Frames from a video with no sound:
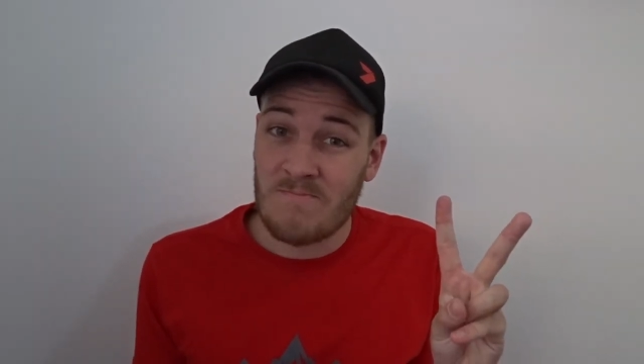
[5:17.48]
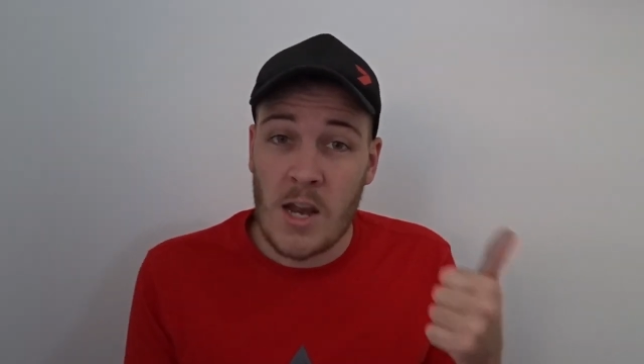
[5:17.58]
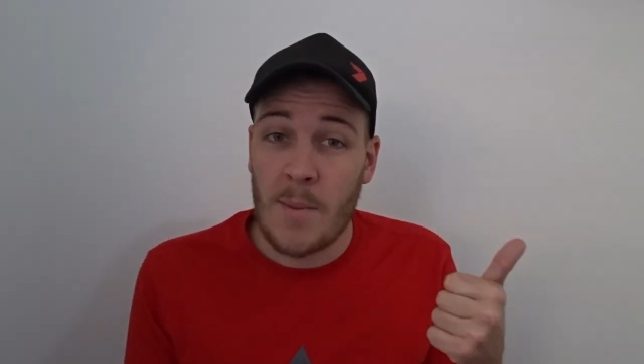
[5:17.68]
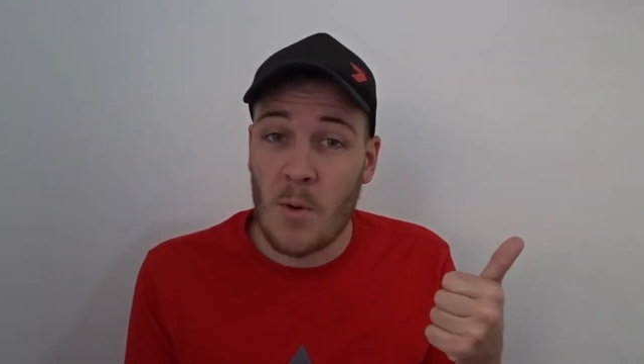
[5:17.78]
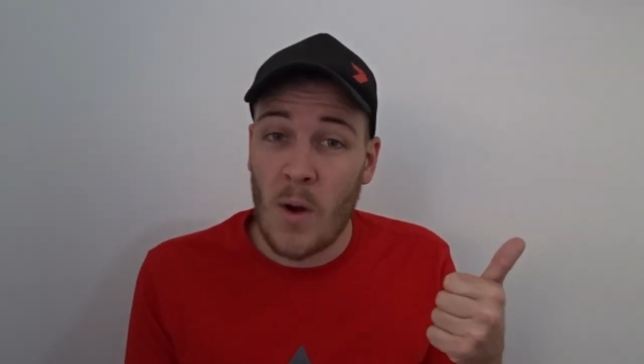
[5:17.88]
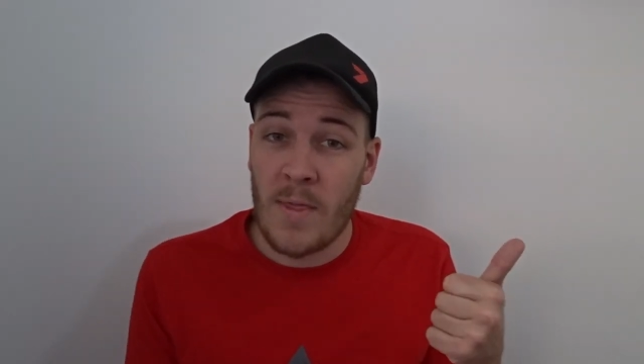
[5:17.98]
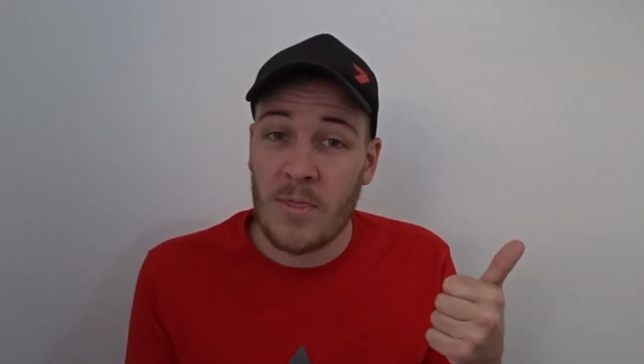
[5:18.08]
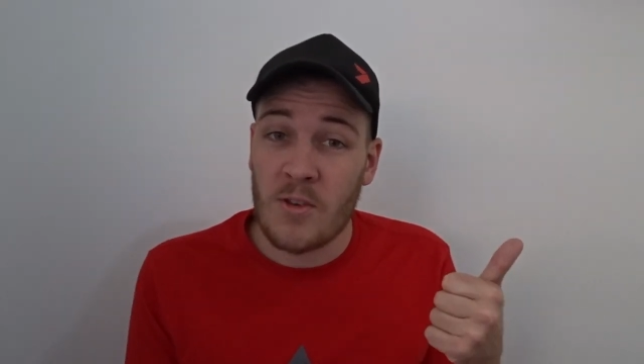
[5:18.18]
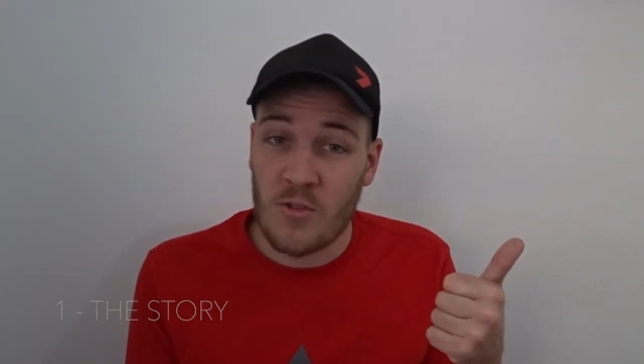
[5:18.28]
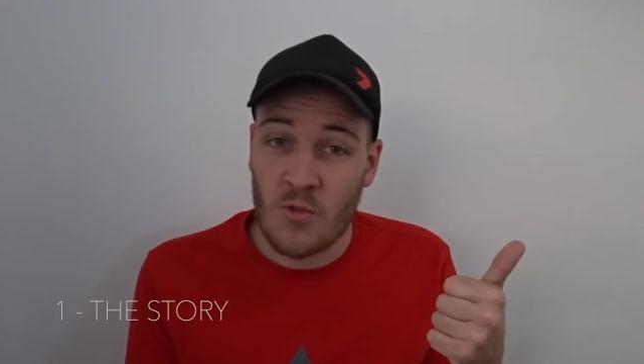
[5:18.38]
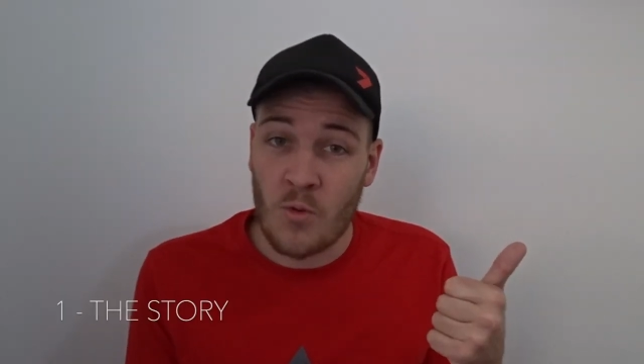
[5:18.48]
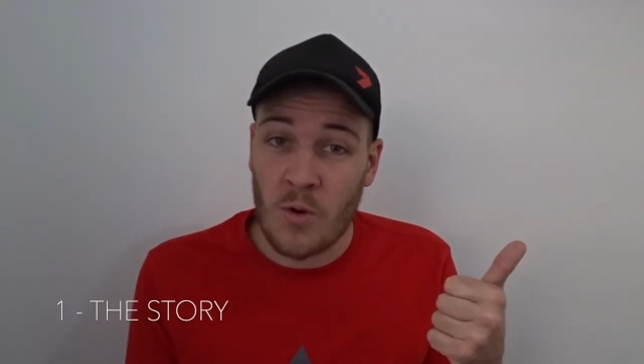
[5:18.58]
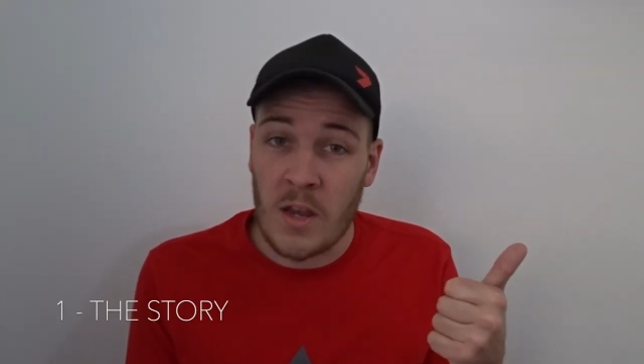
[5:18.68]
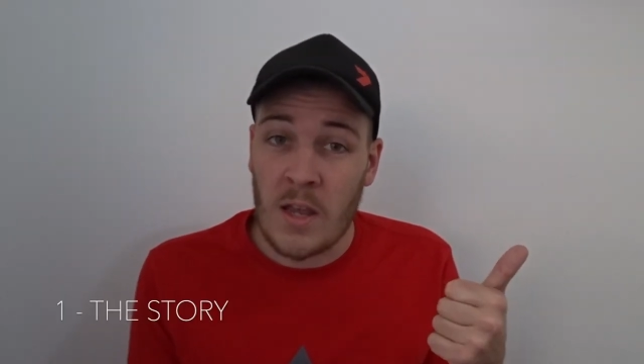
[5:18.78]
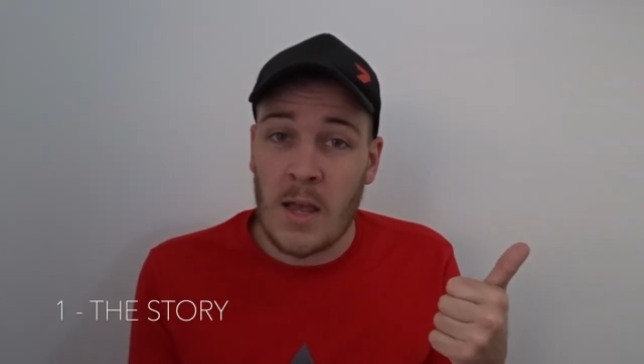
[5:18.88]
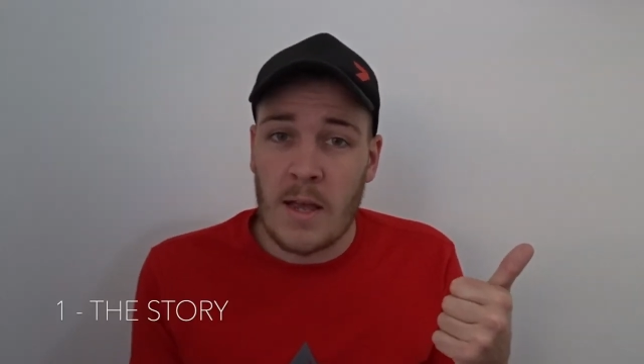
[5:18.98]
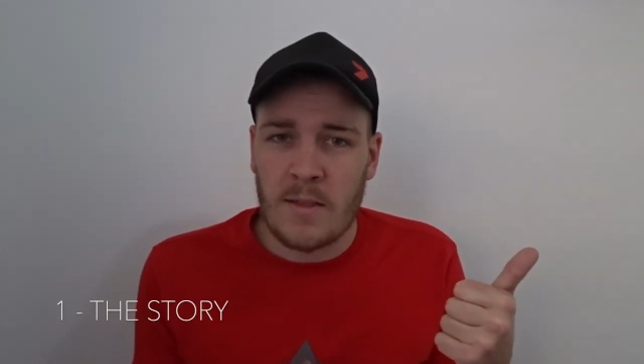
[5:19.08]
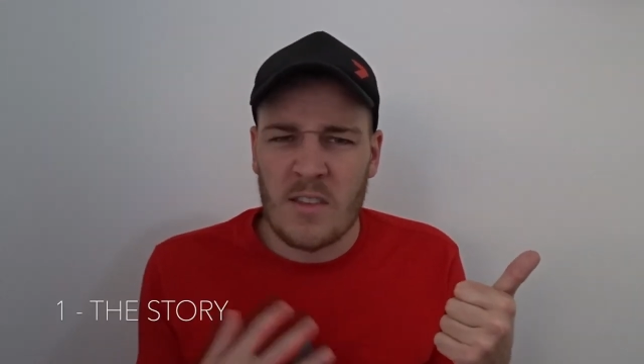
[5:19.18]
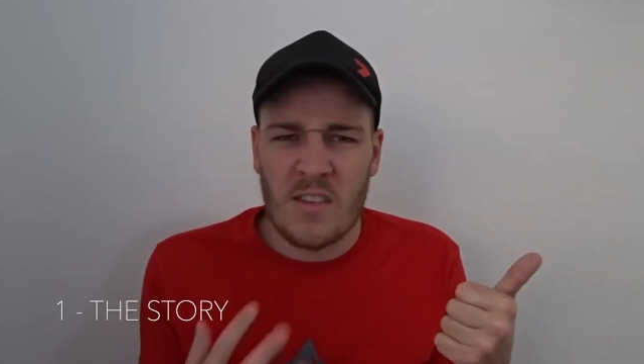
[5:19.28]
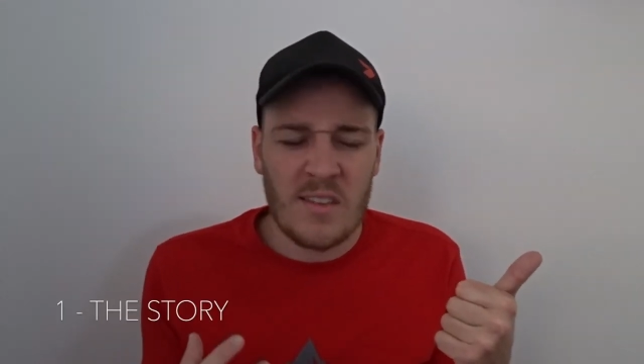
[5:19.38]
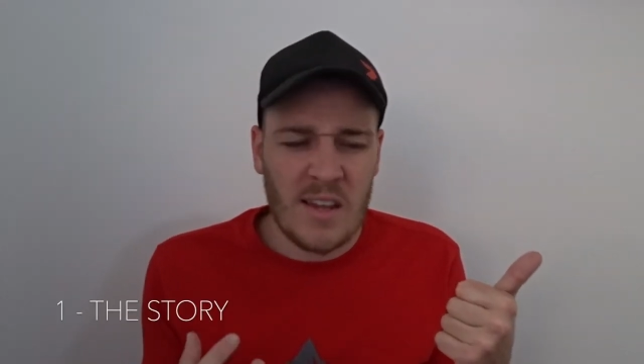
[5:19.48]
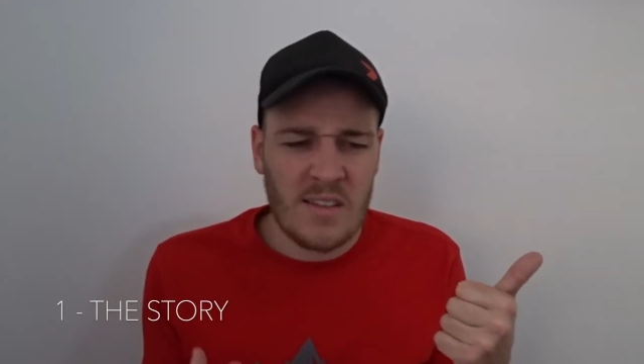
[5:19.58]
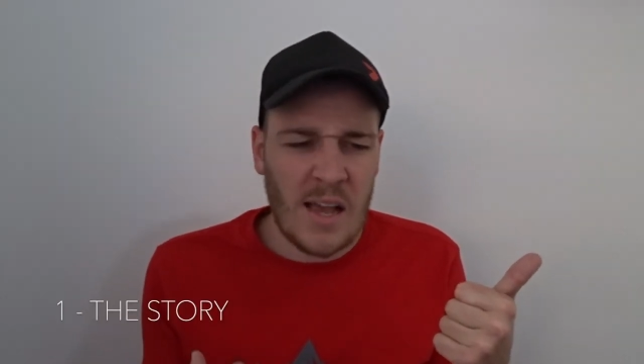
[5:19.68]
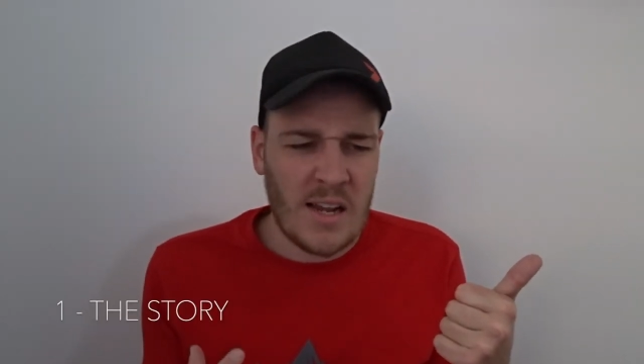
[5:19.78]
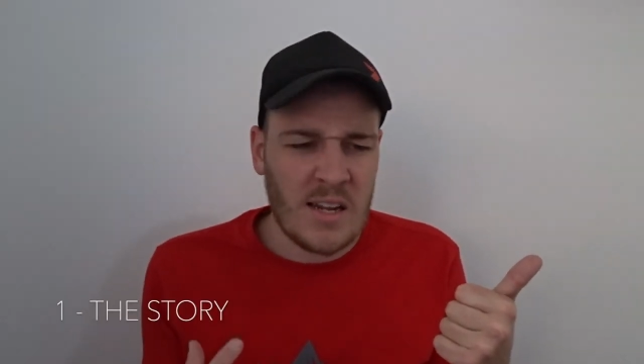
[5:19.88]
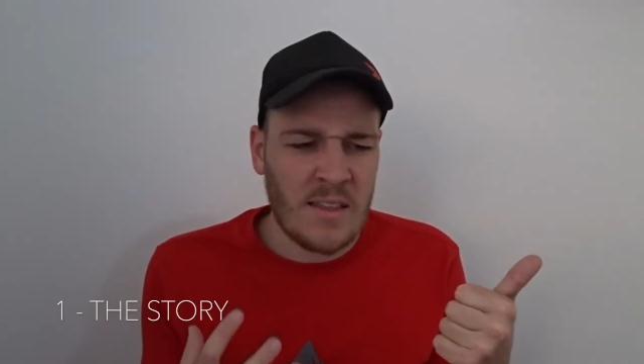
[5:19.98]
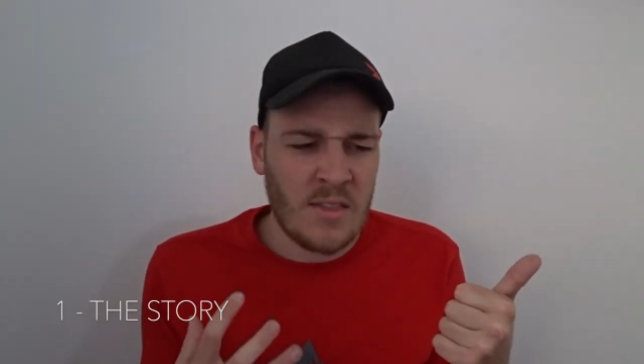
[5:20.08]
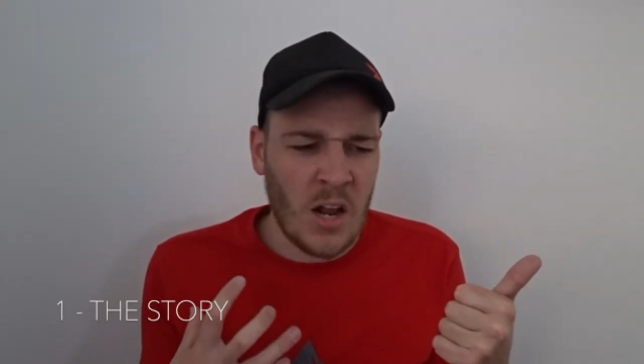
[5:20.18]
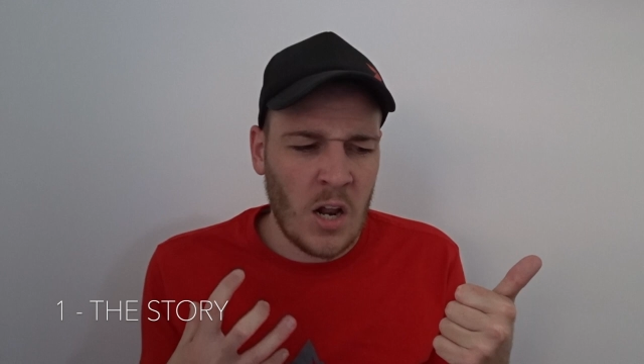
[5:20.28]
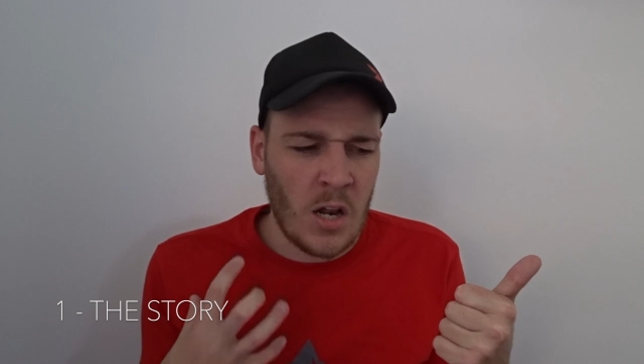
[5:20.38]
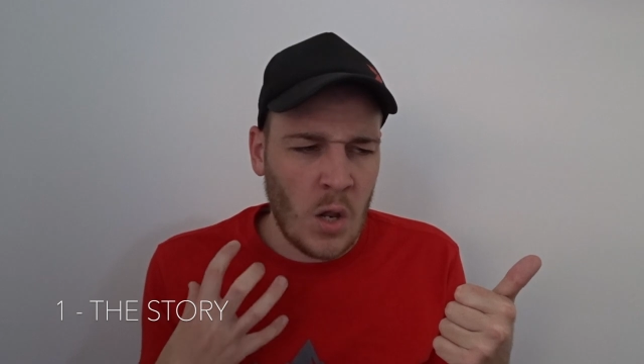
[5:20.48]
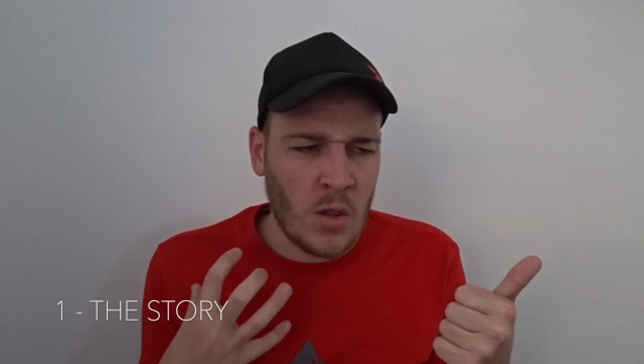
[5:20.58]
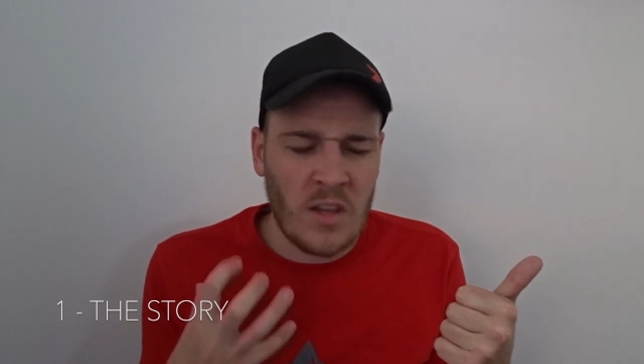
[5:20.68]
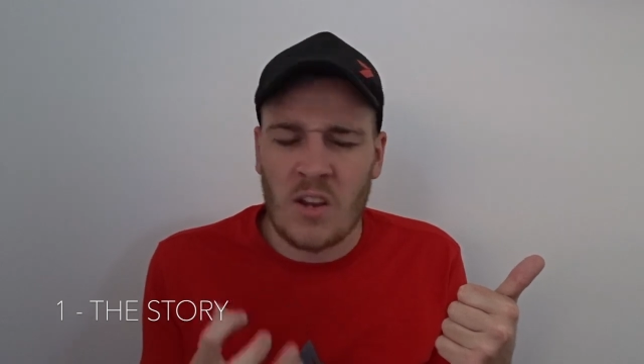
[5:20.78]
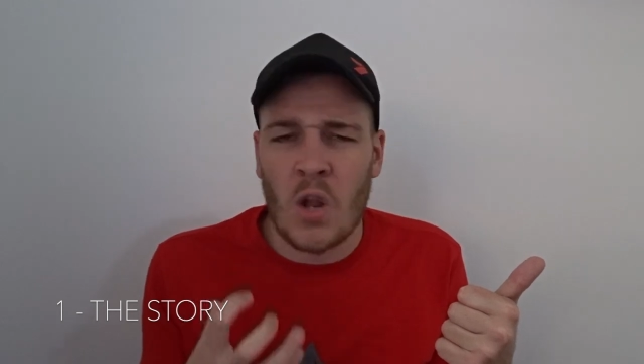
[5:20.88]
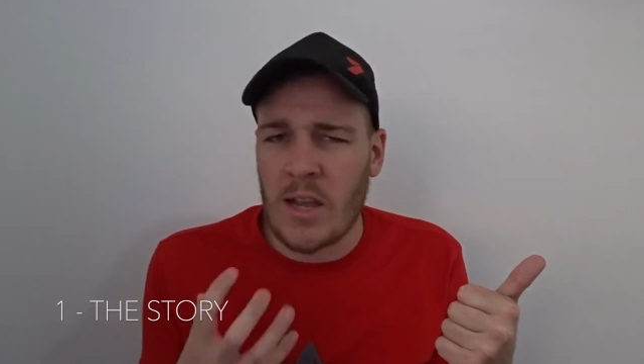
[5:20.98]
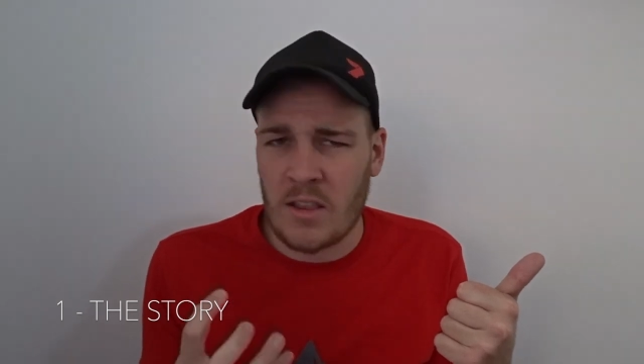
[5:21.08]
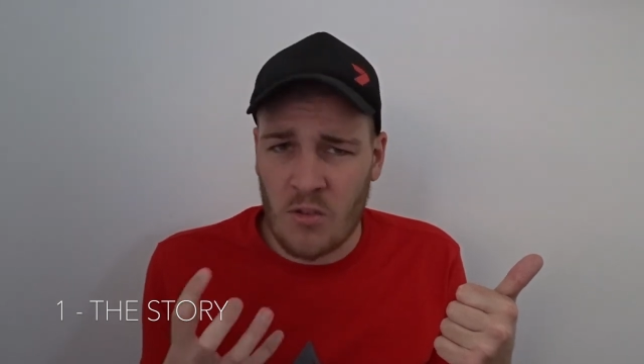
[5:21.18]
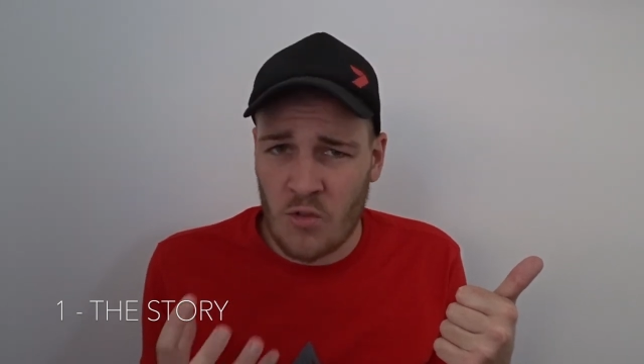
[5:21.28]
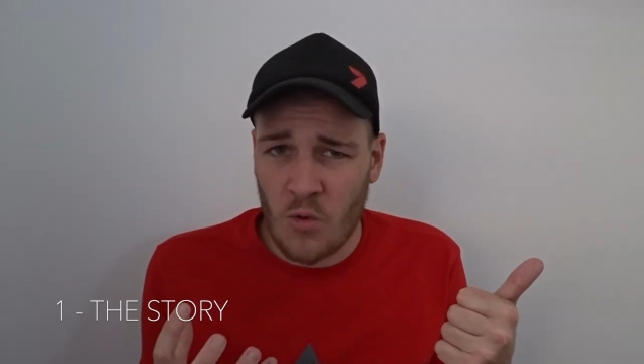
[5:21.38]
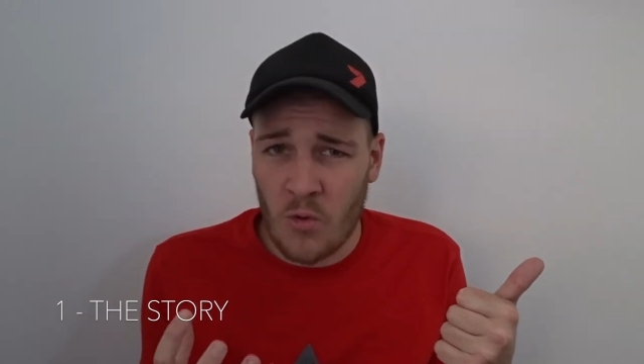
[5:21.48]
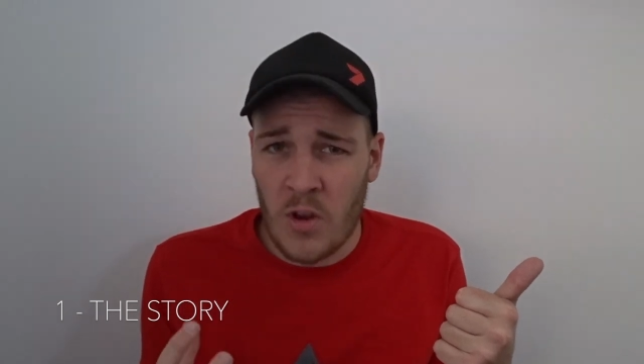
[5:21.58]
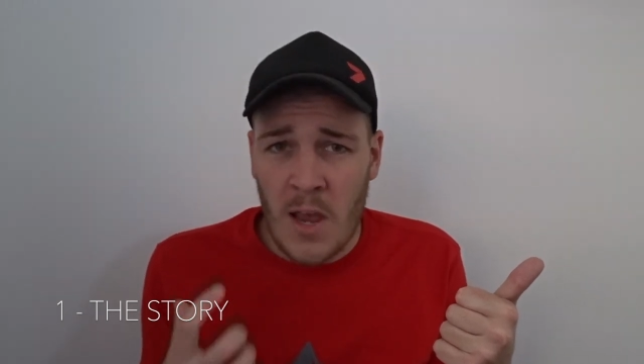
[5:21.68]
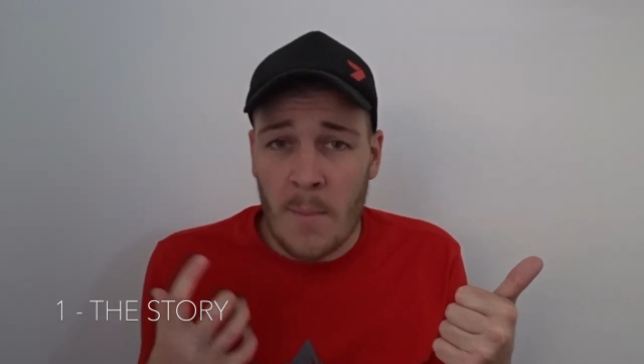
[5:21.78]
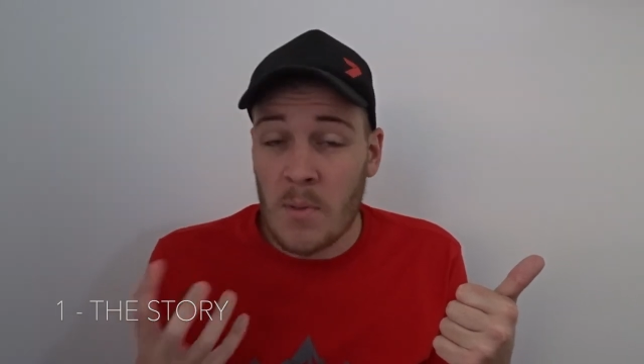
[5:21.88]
Number one, the story. This isn't exactly that I didn't like the story,